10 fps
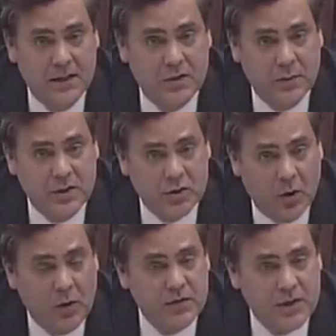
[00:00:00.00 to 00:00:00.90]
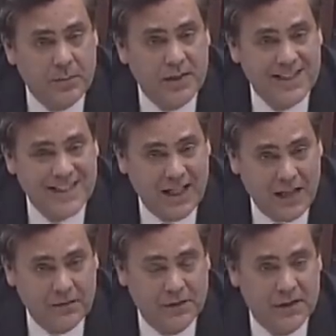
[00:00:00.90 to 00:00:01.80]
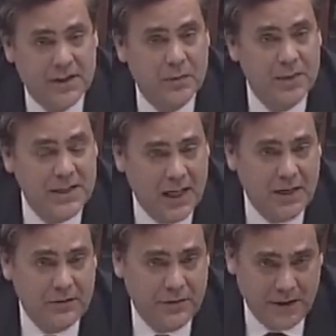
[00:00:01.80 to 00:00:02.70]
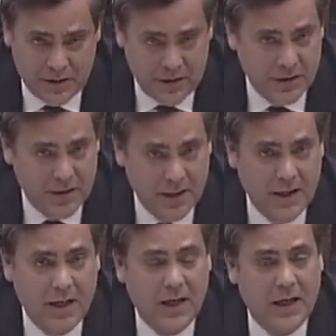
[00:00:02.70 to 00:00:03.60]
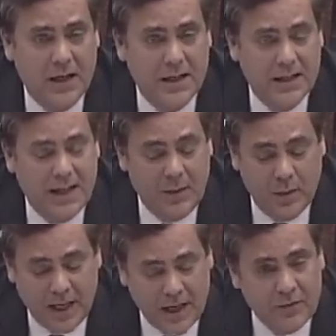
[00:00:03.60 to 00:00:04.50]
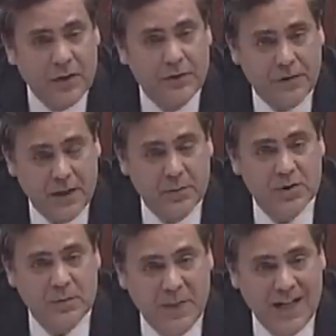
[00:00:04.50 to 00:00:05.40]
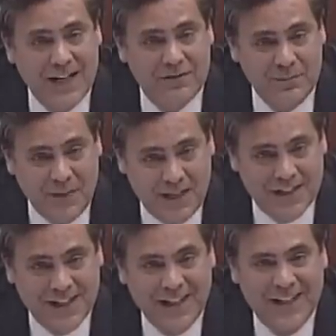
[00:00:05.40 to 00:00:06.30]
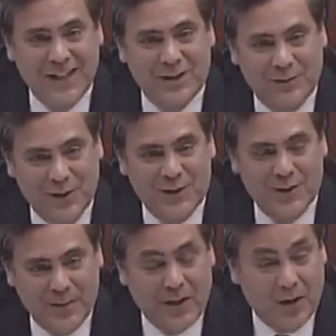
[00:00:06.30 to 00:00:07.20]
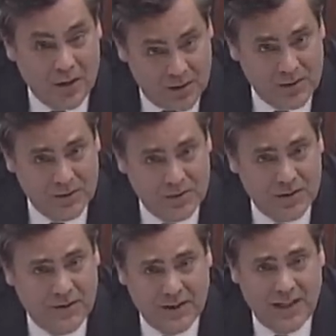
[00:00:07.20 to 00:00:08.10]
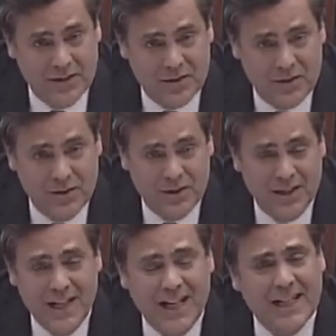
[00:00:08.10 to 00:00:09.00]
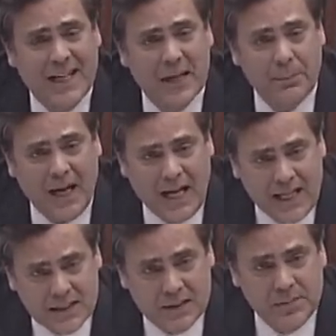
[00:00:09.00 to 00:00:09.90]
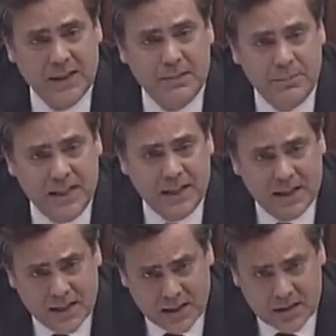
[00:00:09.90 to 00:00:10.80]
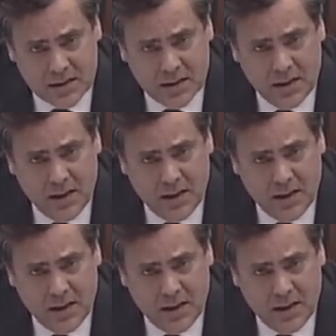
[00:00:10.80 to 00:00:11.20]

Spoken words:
to resolve some of these conflicts. They would not fester. Whatever the framers may have meant in the first three articles of the Constitution, it can't possibly be this.